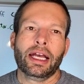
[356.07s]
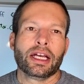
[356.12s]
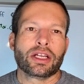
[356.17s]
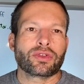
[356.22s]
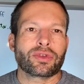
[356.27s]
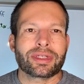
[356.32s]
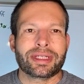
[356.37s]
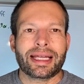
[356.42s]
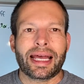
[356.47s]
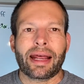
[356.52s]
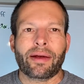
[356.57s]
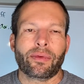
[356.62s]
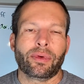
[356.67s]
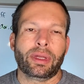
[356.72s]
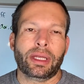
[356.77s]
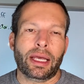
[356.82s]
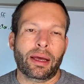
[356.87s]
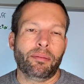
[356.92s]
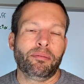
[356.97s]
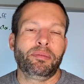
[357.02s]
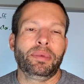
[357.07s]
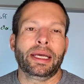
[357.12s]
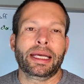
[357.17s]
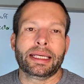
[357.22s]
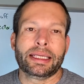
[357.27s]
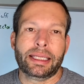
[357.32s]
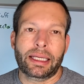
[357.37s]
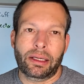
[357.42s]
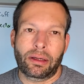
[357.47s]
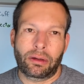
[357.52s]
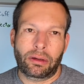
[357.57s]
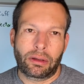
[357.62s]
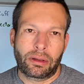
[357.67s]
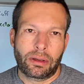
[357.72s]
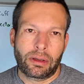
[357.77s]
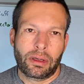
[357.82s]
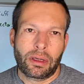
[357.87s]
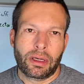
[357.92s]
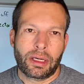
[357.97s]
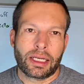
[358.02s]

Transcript: So it's not really a big deal.